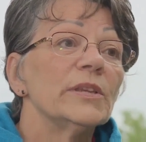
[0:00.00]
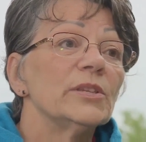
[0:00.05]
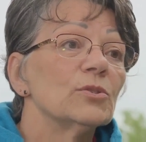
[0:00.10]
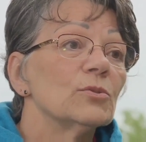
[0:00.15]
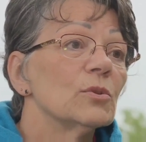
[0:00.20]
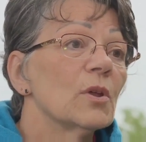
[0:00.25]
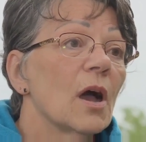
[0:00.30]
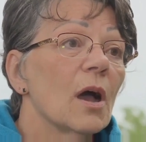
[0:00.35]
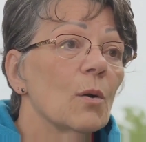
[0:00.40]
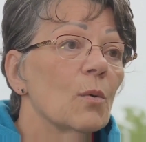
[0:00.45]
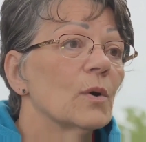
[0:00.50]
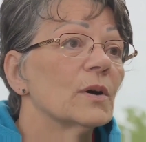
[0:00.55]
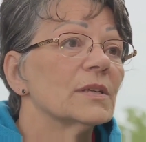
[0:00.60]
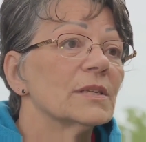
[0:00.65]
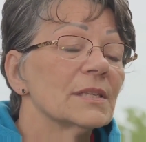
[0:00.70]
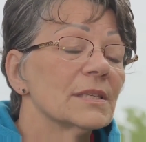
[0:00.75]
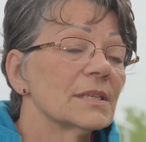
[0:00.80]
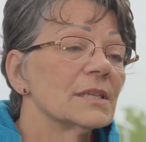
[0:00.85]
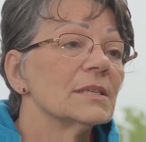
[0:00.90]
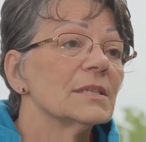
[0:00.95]
We do not
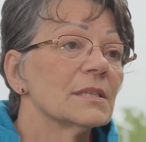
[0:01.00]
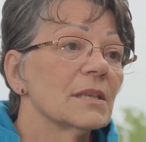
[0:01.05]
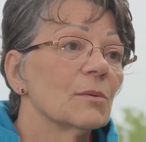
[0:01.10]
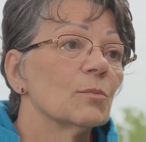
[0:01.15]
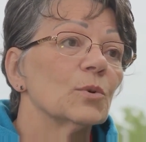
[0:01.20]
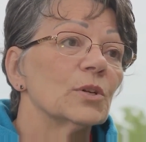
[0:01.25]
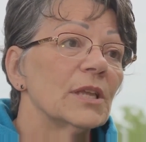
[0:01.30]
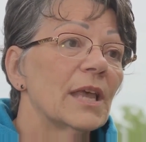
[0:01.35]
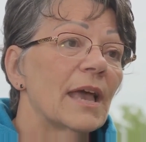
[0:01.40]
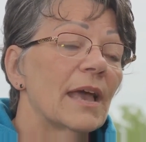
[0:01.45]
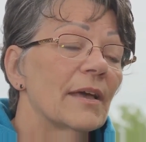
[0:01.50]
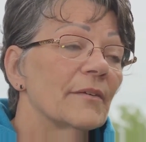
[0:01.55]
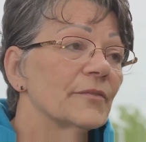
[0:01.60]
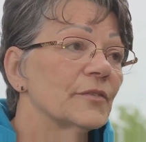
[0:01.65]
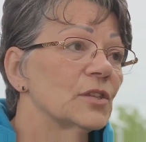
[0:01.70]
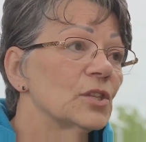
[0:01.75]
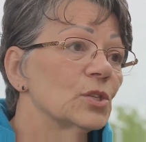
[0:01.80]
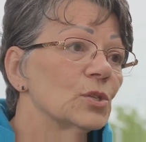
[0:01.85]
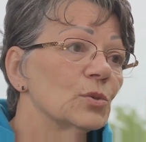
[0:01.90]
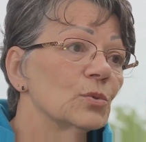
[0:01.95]
want to see someone
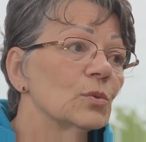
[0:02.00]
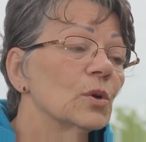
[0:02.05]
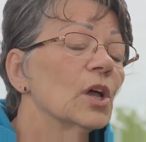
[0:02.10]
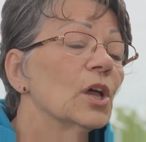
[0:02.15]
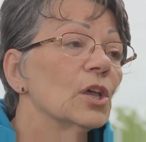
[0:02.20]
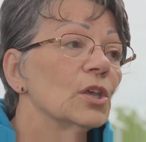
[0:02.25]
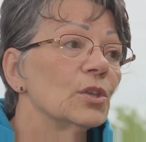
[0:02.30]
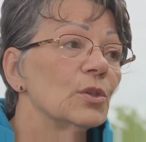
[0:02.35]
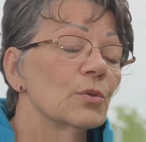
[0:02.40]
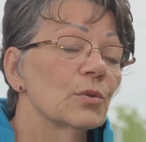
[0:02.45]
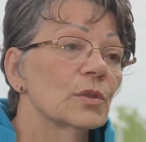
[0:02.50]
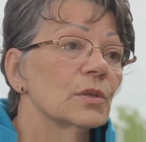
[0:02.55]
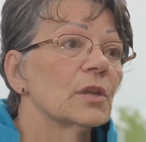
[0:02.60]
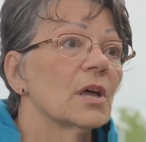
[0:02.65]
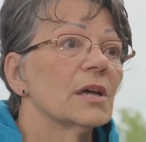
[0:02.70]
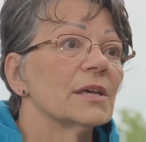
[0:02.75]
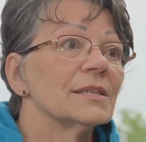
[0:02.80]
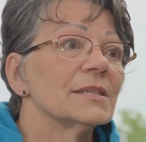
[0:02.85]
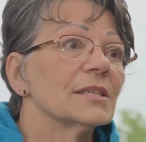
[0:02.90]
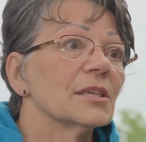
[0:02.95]
have to
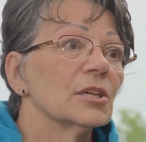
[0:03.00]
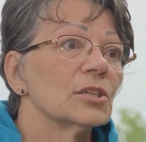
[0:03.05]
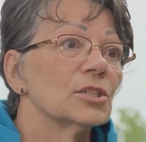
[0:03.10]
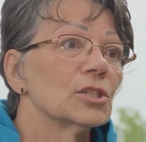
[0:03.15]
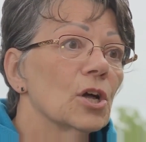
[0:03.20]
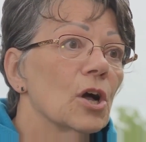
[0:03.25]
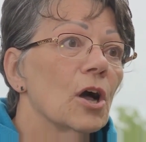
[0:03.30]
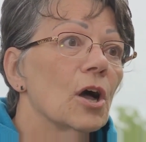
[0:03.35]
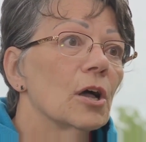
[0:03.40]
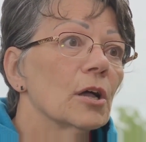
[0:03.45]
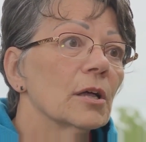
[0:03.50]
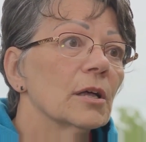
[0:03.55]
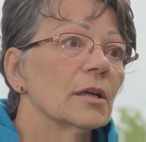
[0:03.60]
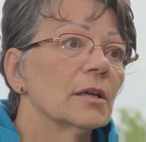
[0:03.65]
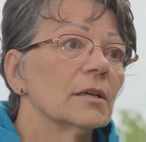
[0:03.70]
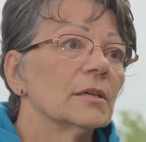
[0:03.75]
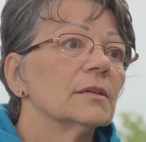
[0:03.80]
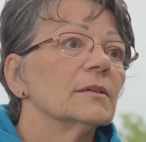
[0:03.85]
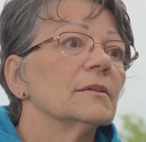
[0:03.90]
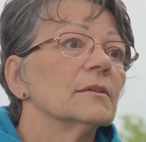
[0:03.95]
euthanize a
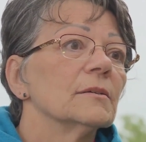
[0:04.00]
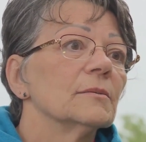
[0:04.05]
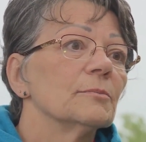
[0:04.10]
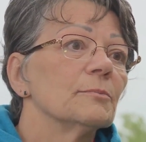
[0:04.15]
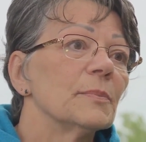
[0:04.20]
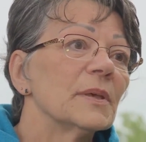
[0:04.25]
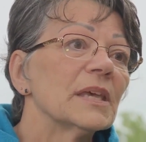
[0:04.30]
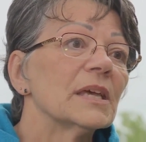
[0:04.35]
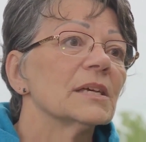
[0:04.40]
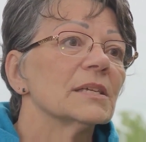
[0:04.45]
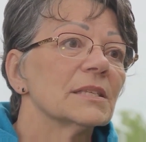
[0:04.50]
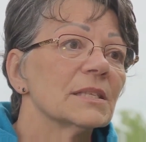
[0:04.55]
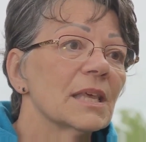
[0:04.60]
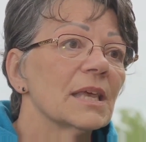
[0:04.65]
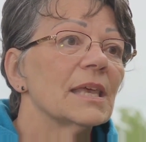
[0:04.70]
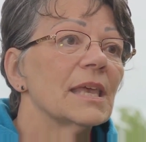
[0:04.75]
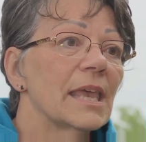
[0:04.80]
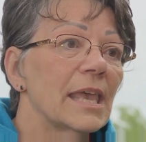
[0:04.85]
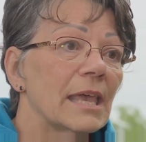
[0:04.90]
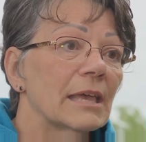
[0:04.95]
dog
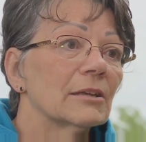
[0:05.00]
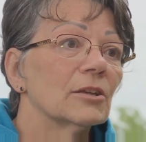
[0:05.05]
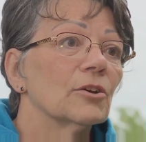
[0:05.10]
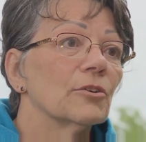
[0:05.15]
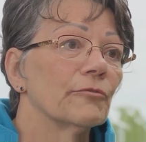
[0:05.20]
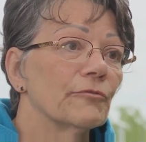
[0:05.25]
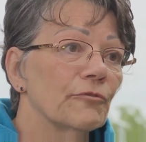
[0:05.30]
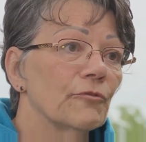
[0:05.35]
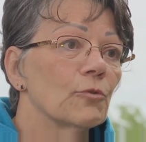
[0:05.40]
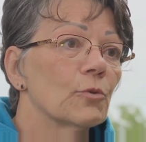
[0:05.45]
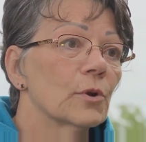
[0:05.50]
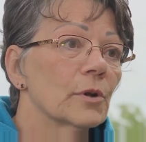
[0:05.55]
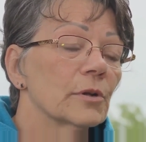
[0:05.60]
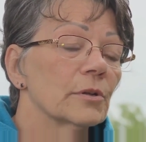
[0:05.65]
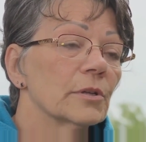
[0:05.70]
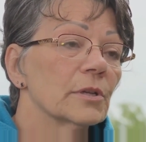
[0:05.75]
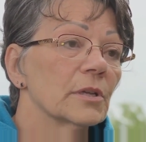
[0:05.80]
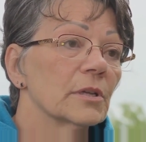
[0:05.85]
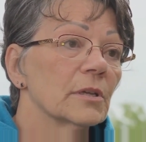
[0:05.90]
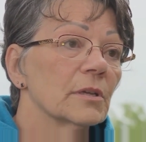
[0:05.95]
because they can't
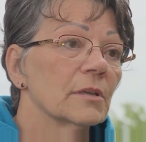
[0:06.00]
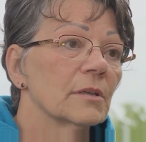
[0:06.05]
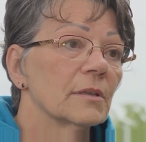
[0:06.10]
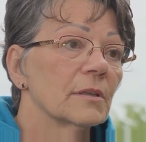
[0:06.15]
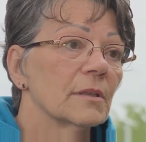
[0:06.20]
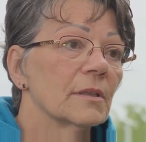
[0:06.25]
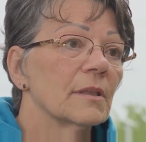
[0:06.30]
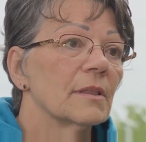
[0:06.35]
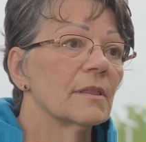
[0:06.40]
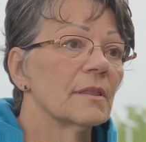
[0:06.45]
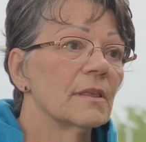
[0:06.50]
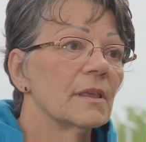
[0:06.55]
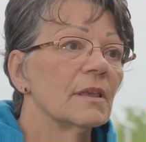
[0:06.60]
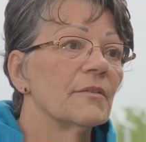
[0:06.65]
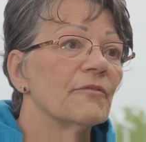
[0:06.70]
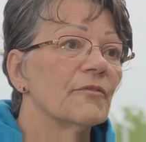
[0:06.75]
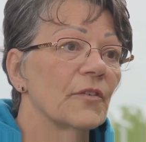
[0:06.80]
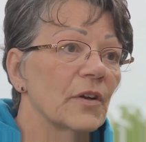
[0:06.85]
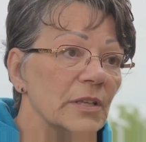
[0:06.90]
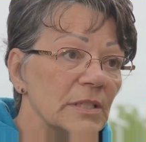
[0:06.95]
afford
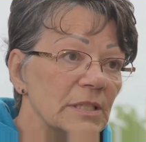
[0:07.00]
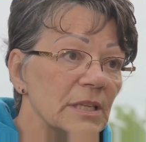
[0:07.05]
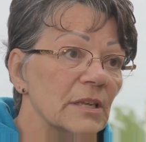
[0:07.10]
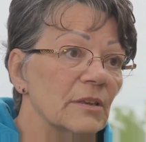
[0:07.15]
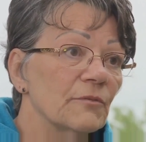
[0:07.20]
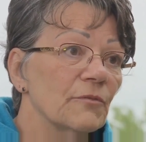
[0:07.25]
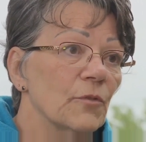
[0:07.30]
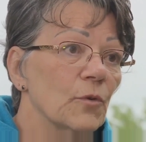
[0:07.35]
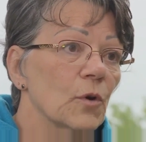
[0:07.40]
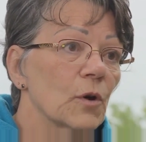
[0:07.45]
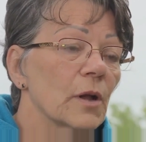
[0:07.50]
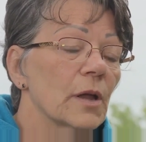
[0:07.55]
the funding